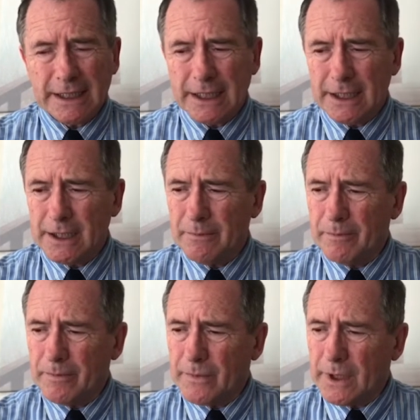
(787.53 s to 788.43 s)

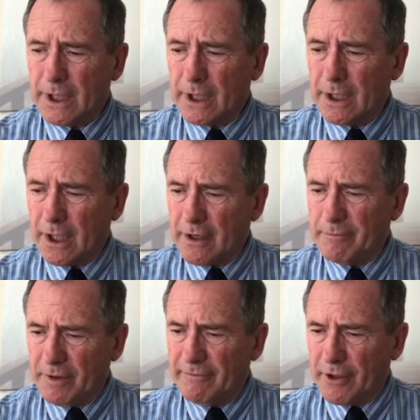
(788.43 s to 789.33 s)
Um,
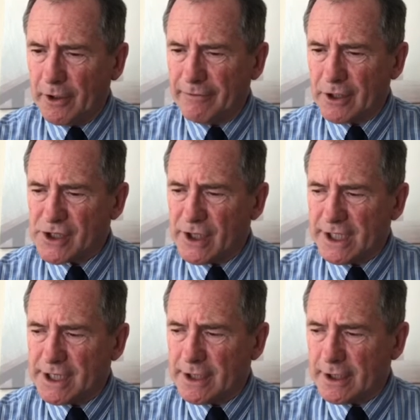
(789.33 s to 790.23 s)
I've been very
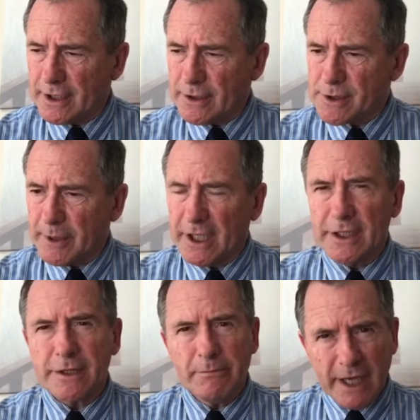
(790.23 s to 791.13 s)
frustrated, and I know
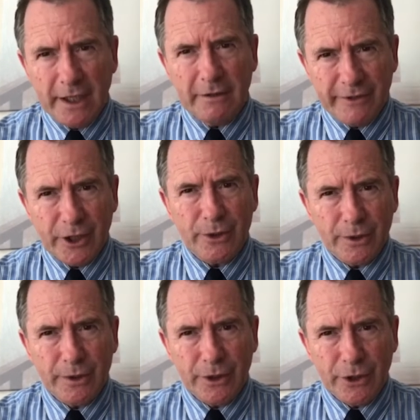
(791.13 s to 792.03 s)
speaking to many of
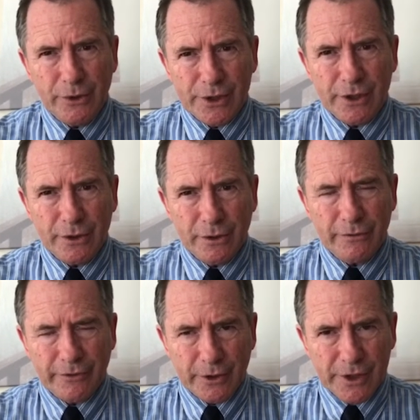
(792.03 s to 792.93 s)
you, you
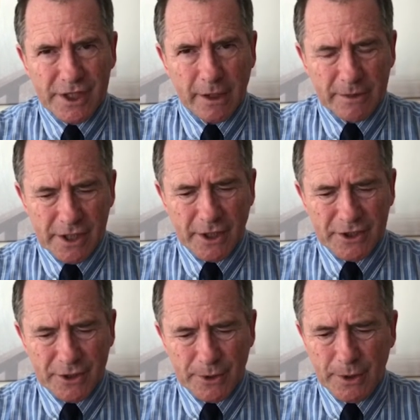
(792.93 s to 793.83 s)
too feel the same as I
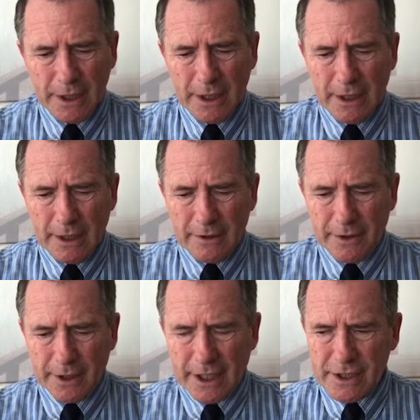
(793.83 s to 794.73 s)
do
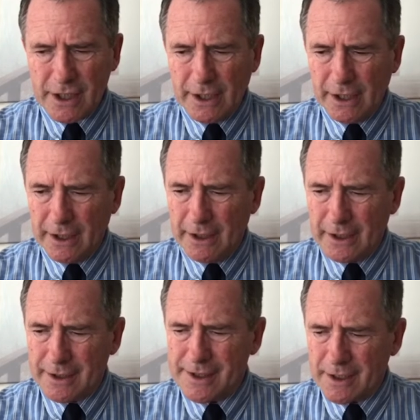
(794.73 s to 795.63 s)
that actually
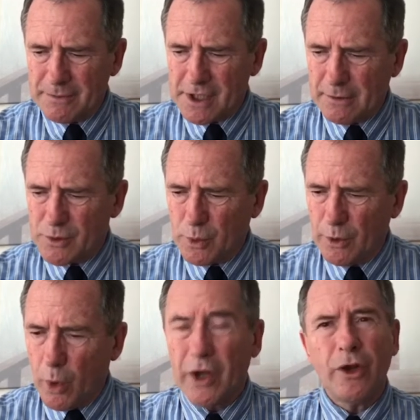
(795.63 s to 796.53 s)
sometimes
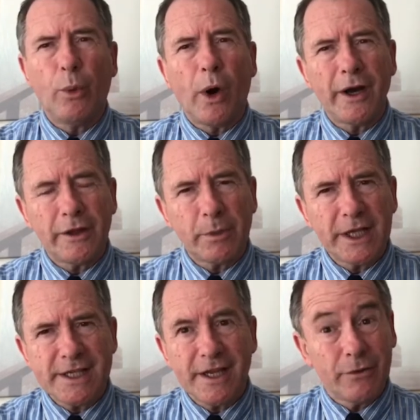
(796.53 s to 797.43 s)
we wonder why the
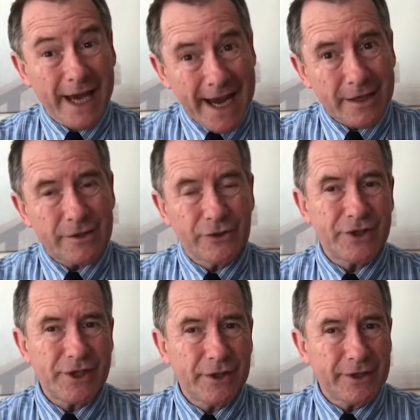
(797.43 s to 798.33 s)
police don't act on
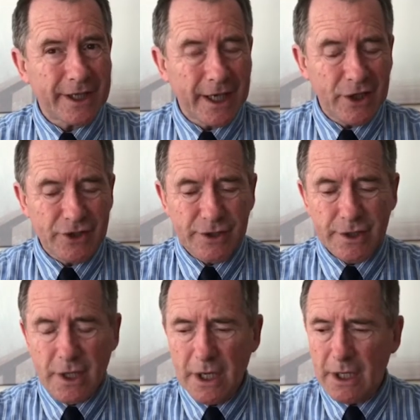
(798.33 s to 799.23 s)
certain occasions,